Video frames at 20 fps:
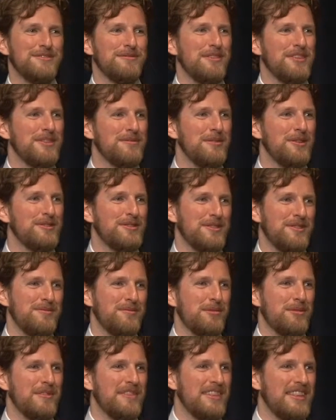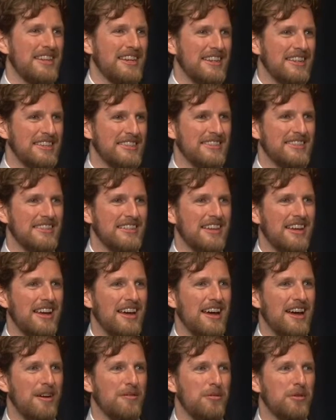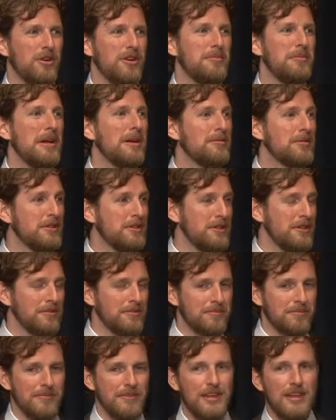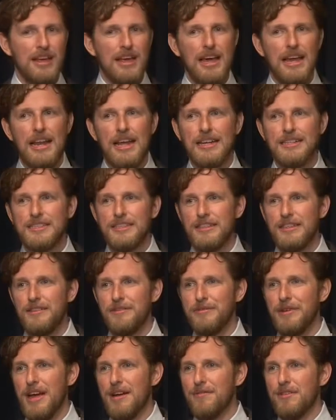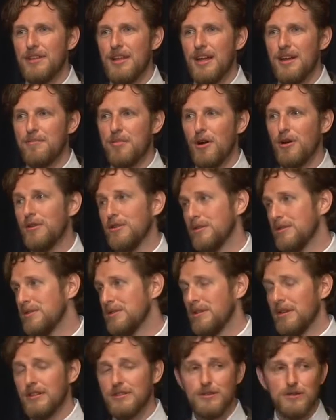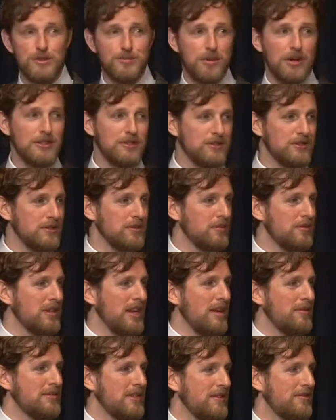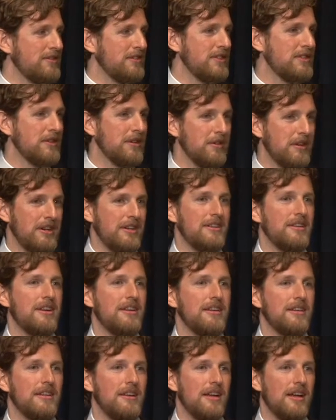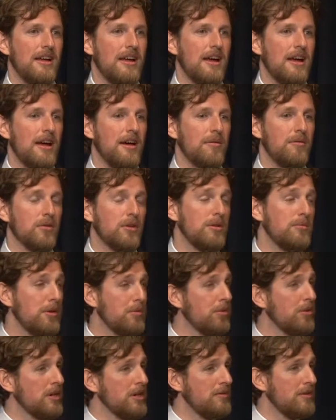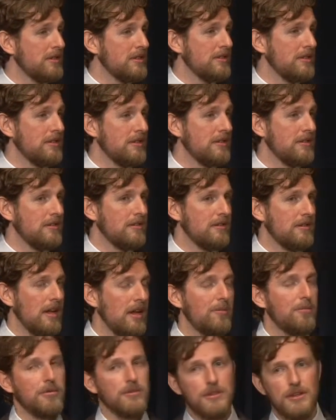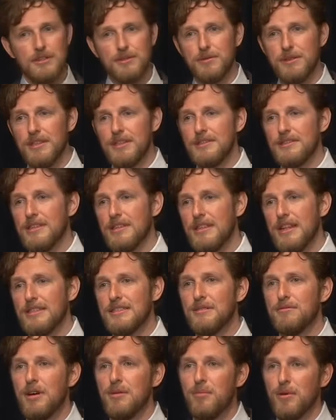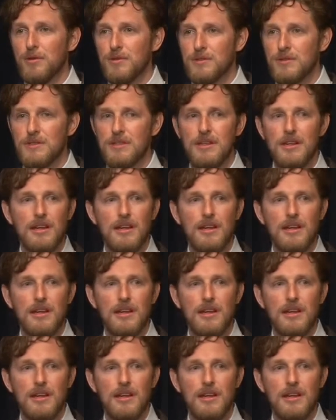one of the most important things uh, we're going to be able to do. And actually, we have a lot of partners. There are also sponsors of WordCamp San Francisco here that uh, we're going to be working with to help us with this, and that's the web host.